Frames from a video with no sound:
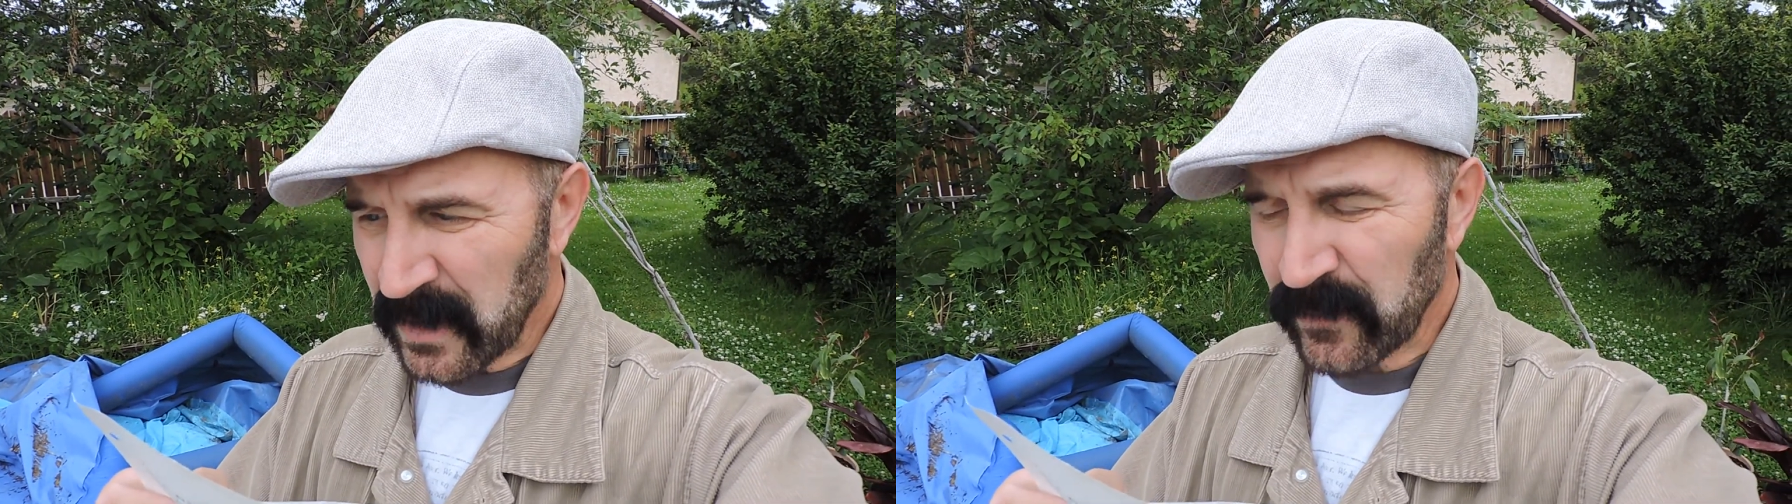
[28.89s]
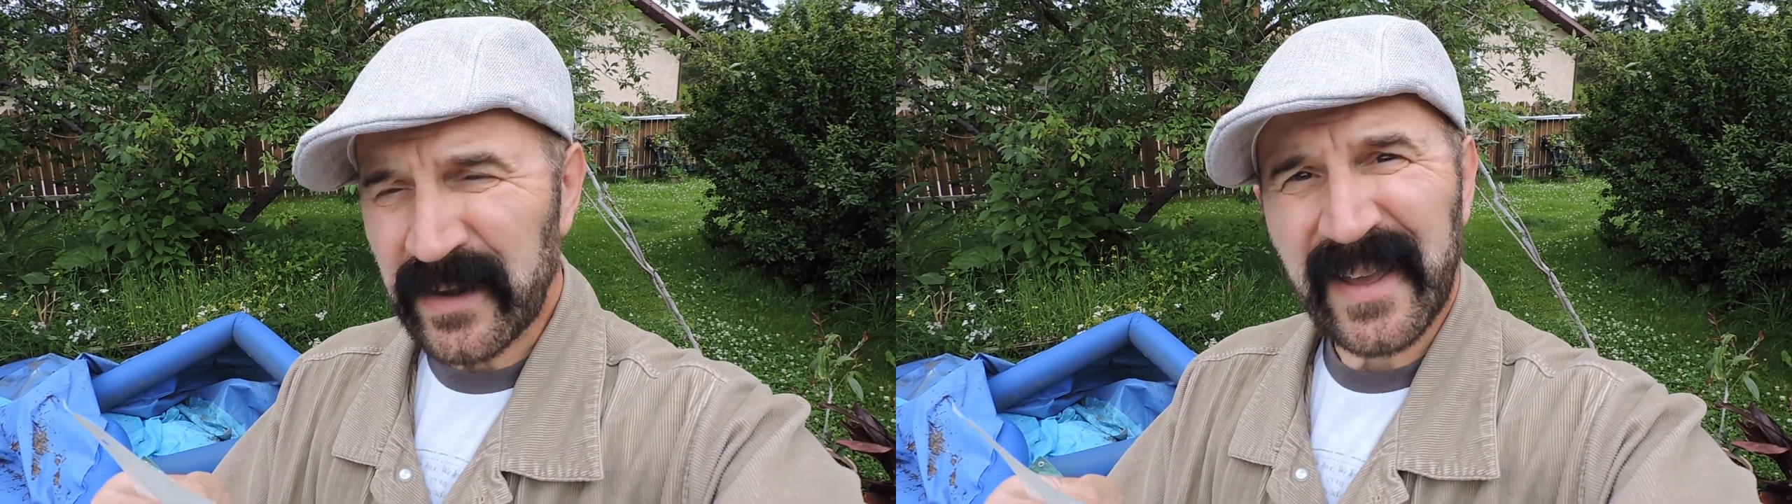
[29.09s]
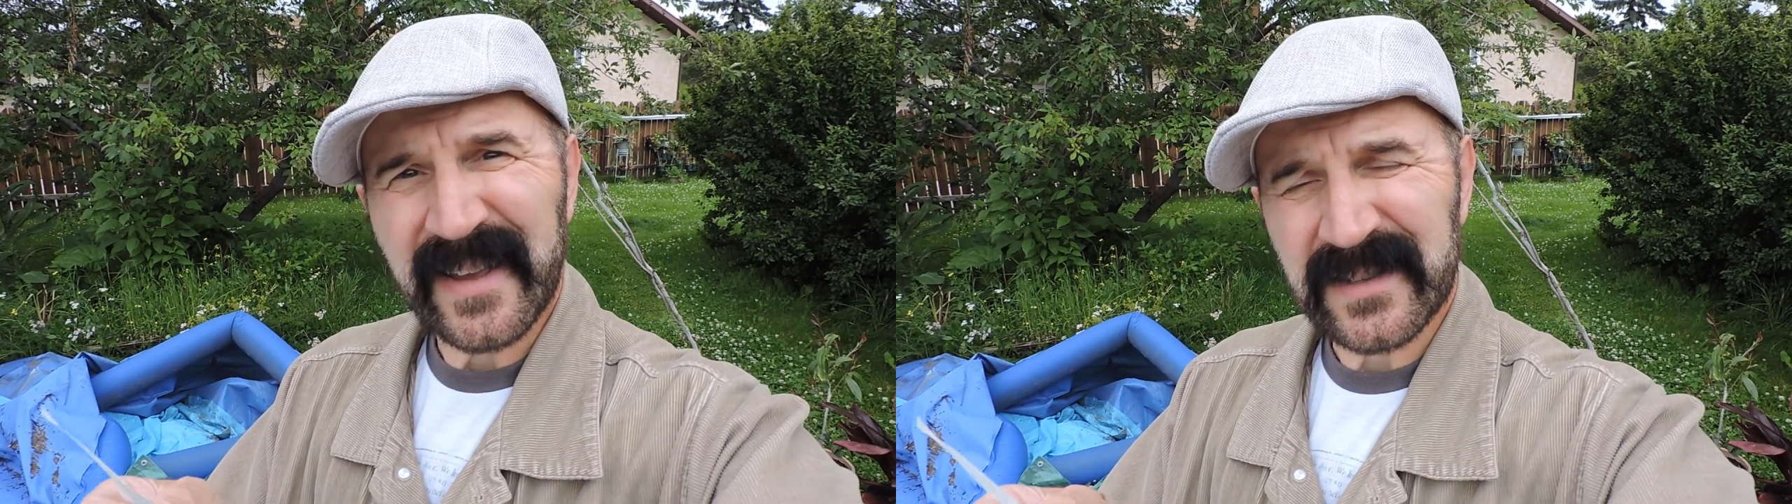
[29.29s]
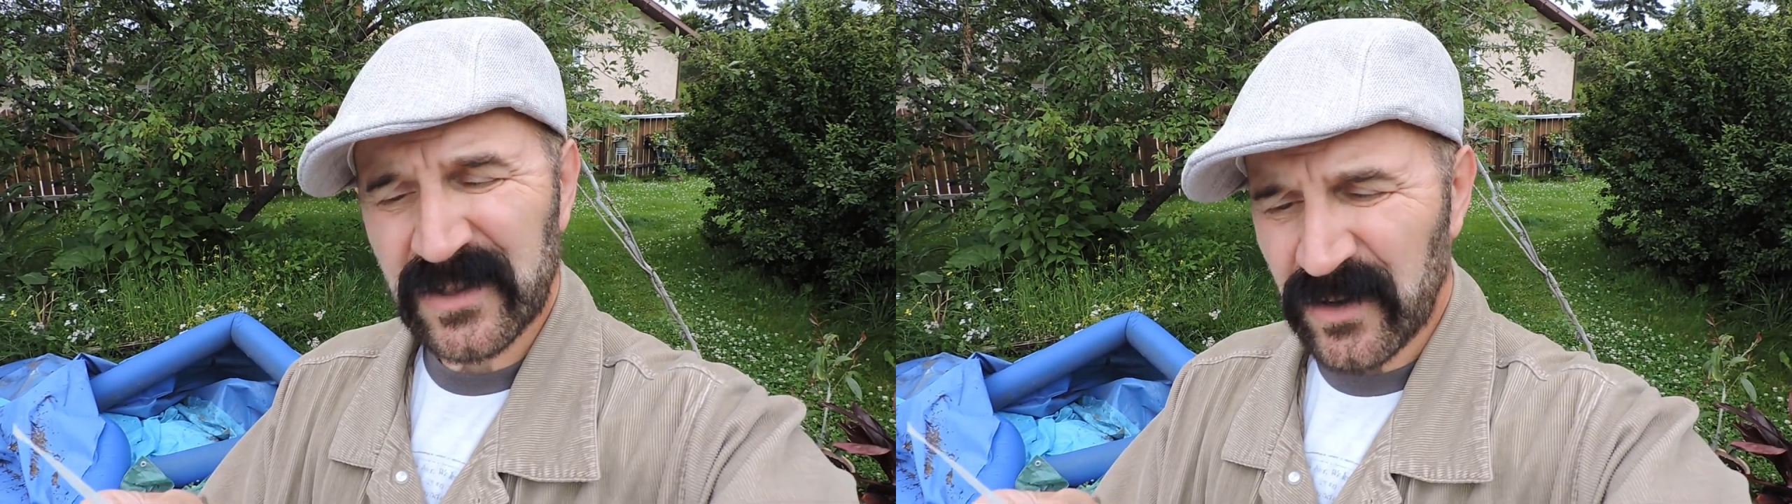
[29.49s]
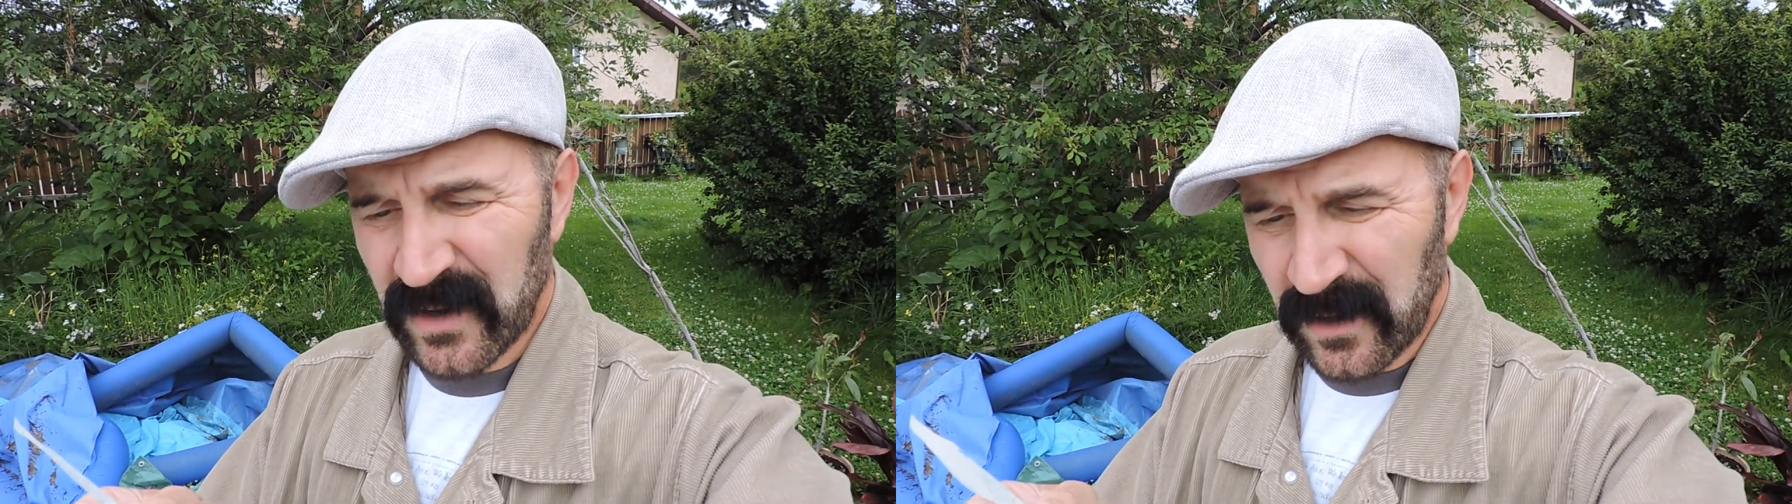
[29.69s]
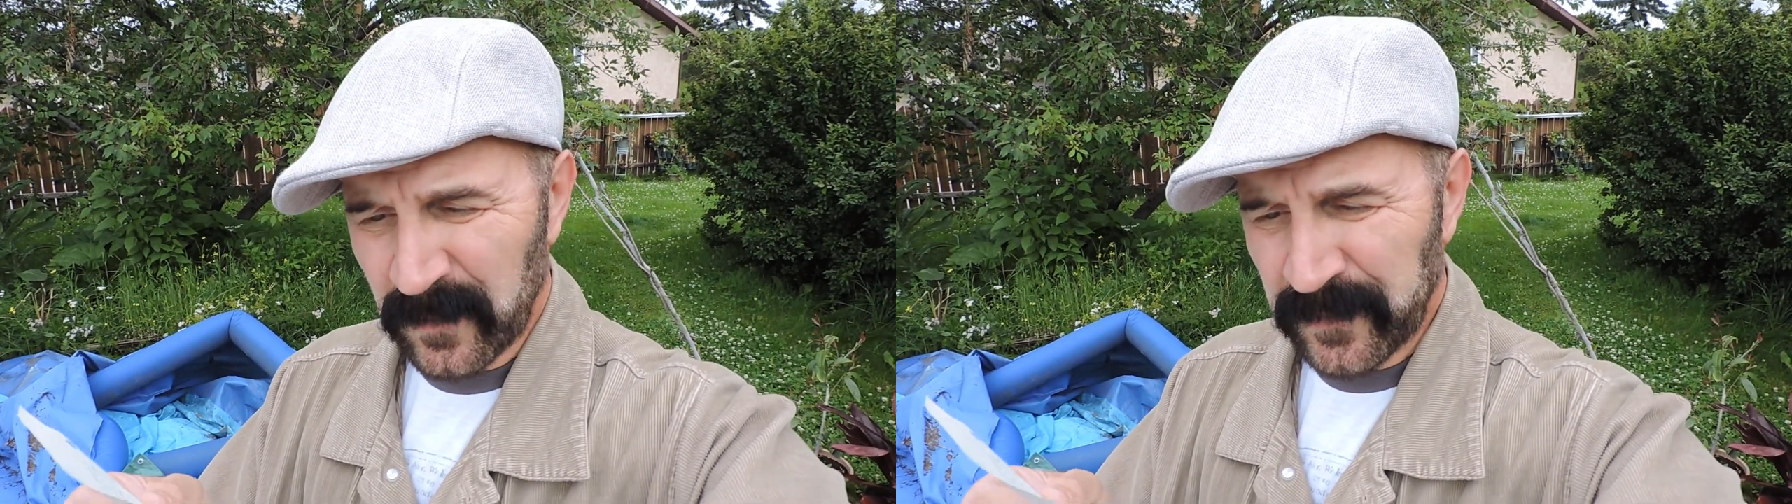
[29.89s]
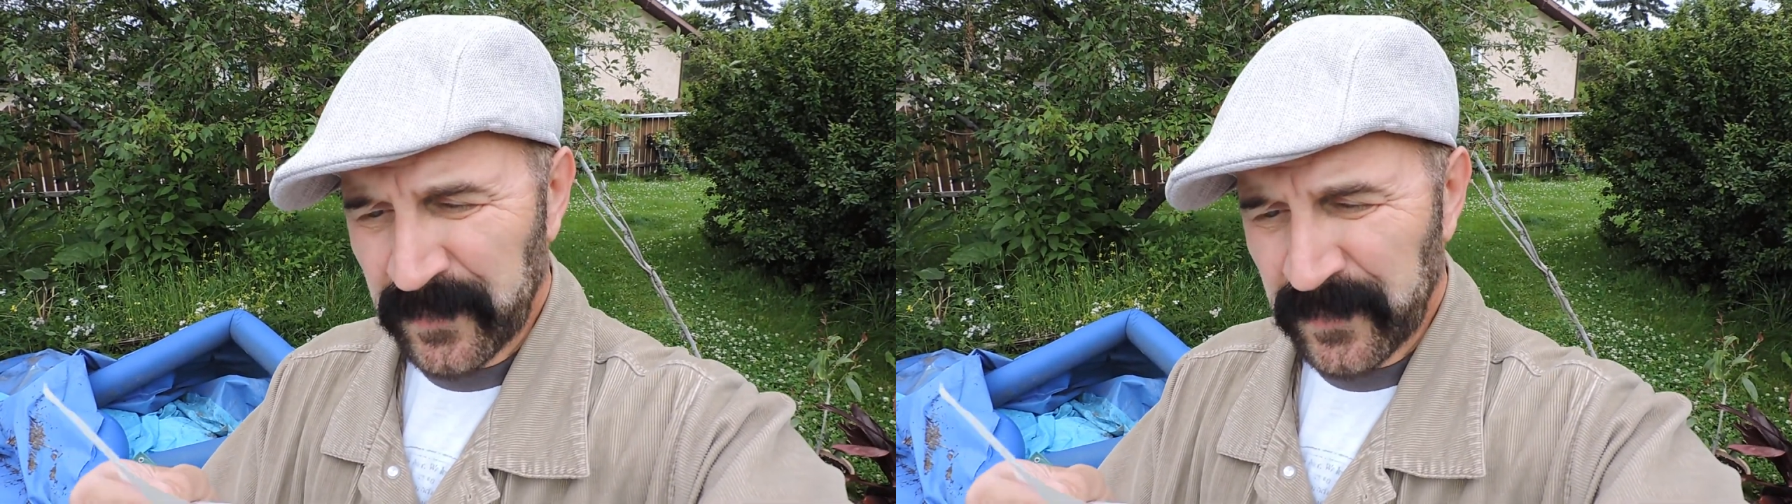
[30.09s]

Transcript: every day is a struggle.